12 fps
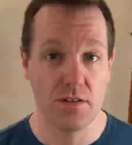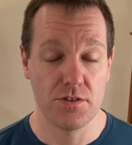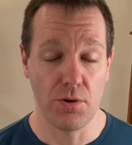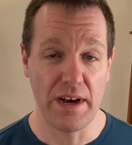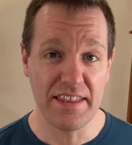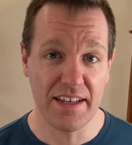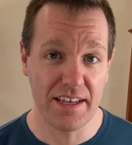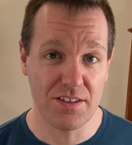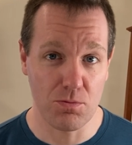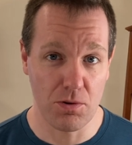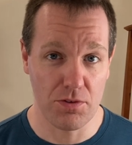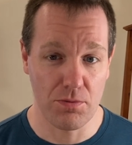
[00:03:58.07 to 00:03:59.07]
So I think it's
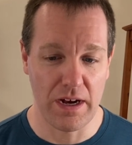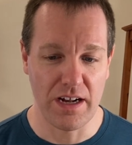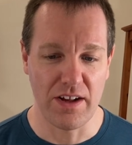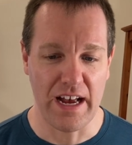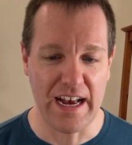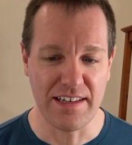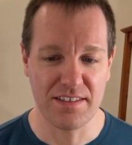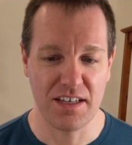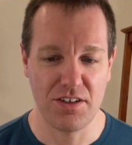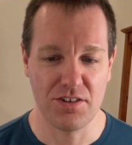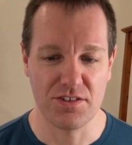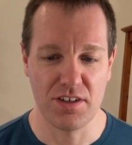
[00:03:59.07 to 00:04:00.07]
worthwhile
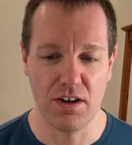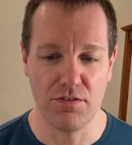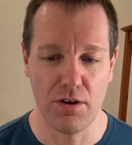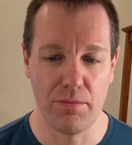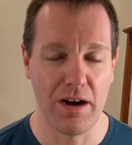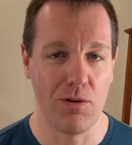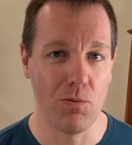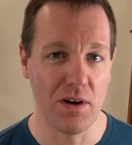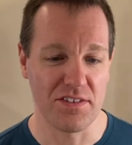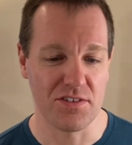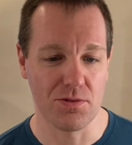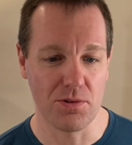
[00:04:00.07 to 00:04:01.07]
asking yourself about
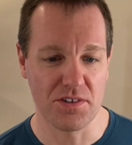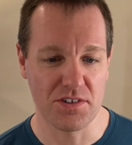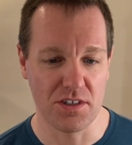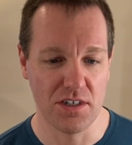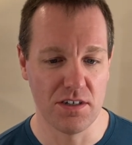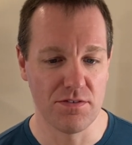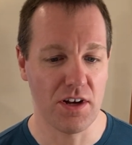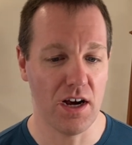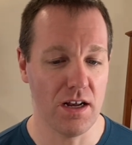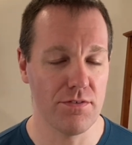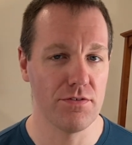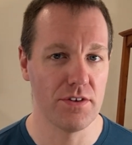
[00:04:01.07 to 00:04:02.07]
what sorts of
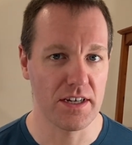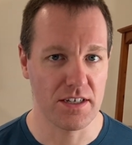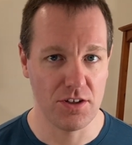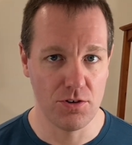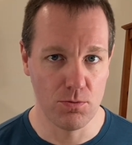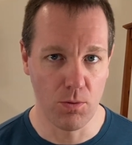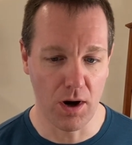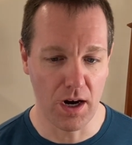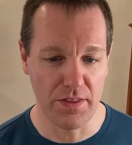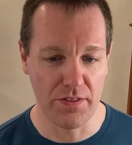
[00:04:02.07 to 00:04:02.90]
conflict you want